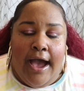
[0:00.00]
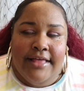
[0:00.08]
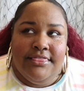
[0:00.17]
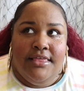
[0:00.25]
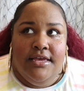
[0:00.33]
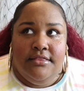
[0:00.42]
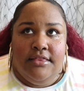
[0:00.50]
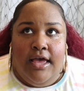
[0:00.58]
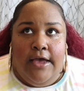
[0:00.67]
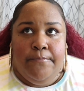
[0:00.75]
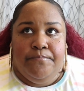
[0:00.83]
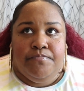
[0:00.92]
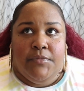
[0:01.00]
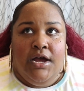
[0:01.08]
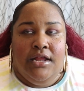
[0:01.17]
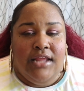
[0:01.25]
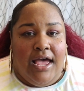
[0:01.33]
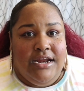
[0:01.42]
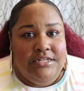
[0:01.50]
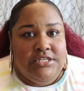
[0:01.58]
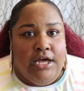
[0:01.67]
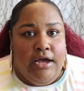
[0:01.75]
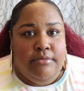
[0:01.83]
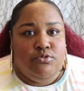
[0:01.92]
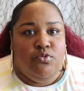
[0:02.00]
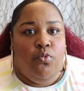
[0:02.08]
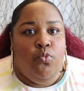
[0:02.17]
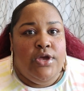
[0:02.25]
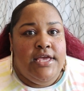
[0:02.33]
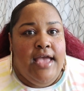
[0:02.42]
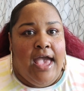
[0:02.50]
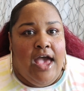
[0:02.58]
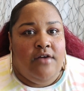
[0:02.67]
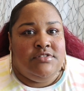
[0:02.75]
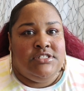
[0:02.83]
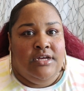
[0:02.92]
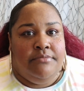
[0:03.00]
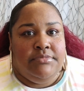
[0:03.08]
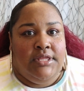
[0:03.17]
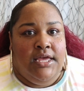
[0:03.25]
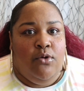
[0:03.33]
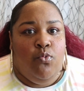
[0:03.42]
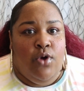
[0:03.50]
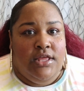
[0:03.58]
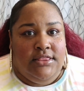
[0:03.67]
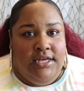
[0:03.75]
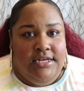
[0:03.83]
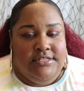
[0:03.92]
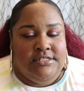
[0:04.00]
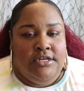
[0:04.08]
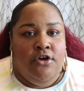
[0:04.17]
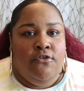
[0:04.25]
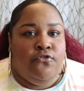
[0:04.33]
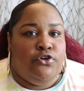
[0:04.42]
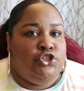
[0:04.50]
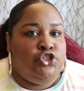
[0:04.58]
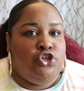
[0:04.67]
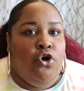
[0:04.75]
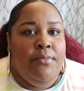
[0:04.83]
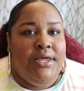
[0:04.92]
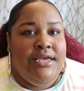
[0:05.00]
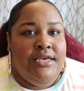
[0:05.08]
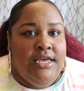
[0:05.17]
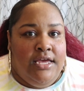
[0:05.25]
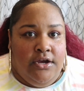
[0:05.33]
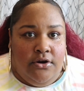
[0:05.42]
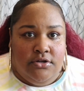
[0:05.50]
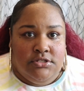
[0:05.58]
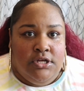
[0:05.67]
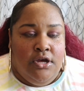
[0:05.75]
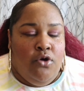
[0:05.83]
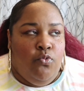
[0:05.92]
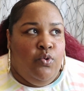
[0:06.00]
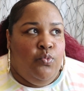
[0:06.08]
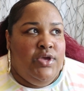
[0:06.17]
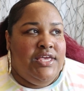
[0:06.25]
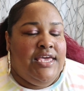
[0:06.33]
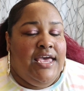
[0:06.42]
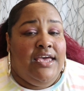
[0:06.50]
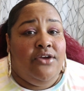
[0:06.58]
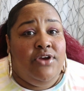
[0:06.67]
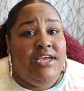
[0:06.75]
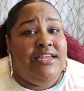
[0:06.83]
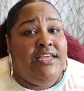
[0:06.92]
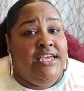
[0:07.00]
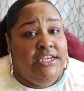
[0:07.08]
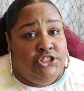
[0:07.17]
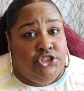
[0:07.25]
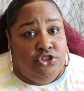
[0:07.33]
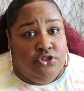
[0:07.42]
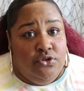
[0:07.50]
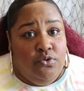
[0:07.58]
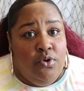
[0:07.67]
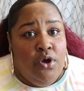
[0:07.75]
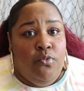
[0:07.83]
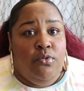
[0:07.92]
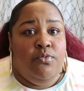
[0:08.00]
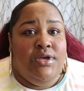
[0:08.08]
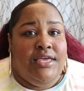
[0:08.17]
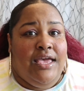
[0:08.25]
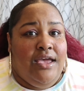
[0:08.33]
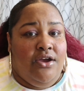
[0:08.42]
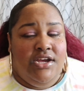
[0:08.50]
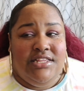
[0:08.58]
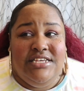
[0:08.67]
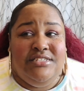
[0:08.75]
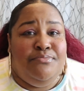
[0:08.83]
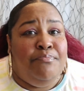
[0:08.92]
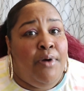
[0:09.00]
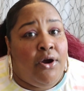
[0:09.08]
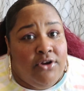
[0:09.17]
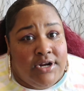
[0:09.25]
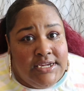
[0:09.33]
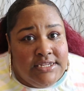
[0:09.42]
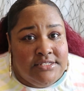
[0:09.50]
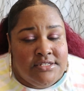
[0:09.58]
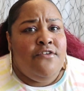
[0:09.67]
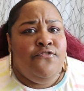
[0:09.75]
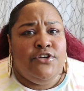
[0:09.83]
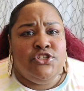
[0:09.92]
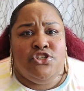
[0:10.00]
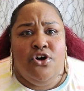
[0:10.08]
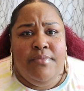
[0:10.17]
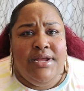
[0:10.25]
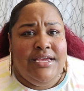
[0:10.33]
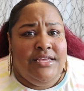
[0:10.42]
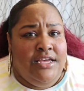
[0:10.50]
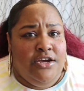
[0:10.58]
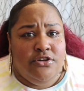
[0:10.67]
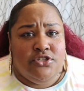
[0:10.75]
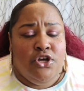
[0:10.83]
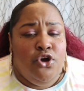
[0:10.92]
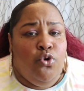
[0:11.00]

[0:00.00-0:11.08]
I think that a lot of times when we have something with us for so many years, when we carry an issue, when we carry these burdens for so many years,